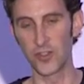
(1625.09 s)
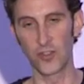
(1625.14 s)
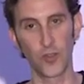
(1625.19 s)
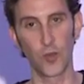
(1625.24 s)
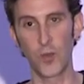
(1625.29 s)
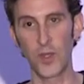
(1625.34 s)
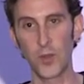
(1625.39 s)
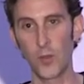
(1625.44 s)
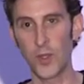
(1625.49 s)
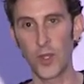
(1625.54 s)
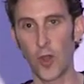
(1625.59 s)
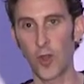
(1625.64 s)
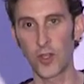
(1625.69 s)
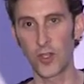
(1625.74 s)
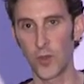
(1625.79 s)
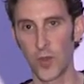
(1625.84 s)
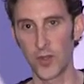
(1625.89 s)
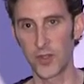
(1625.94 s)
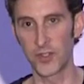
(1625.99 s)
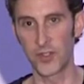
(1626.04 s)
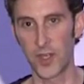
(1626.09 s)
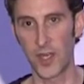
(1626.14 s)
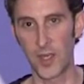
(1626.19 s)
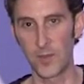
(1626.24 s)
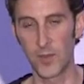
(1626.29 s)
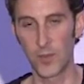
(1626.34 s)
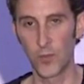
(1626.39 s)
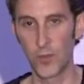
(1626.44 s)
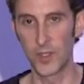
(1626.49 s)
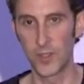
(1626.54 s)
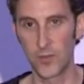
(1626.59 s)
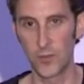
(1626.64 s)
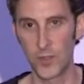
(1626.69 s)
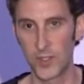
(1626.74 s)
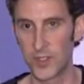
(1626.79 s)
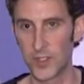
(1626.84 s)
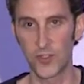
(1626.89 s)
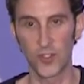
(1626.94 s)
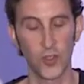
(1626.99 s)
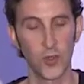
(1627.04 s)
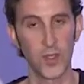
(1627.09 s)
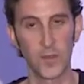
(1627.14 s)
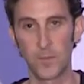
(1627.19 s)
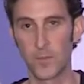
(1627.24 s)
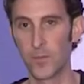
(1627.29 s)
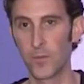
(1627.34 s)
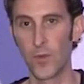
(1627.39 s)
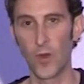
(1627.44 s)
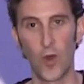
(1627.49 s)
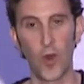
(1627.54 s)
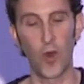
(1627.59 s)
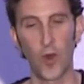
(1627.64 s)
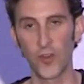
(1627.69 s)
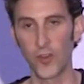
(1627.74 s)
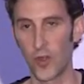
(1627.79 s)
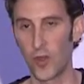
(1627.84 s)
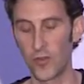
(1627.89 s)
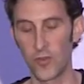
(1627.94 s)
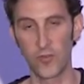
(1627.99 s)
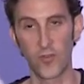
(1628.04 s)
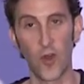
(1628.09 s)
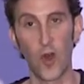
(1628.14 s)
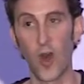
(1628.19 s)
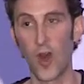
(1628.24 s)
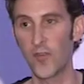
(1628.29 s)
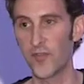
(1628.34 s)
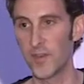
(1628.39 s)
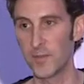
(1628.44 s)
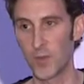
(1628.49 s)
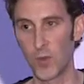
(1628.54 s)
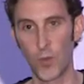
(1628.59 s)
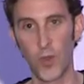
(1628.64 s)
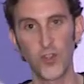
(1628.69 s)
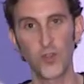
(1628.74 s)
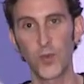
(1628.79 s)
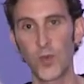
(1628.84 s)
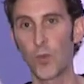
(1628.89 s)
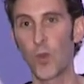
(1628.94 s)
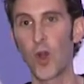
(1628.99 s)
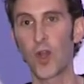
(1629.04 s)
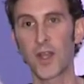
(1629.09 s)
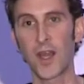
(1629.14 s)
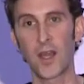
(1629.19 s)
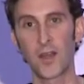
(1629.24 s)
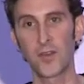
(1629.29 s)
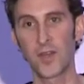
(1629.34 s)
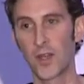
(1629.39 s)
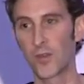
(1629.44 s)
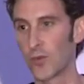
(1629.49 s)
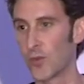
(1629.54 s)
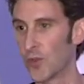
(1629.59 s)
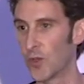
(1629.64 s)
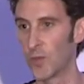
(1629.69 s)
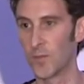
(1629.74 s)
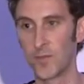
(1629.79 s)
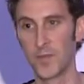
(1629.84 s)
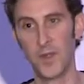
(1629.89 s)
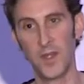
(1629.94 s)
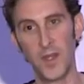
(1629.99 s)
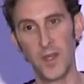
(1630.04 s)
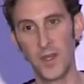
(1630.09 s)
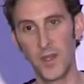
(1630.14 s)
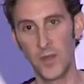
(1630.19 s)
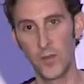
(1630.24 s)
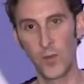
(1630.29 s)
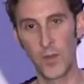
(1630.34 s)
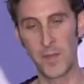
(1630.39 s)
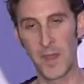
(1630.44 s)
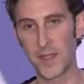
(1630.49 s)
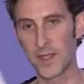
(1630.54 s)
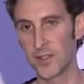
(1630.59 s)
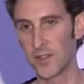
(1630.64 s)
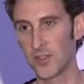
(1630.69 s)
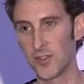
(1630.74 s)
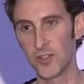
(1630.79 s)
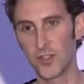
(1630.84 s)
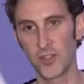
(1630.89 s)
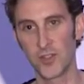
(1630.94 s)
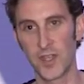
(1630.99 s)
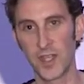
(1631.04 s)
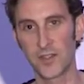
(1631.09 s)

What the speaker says: So we argue all the time, and we disagree often, but once we walk out of that room, we make a decision.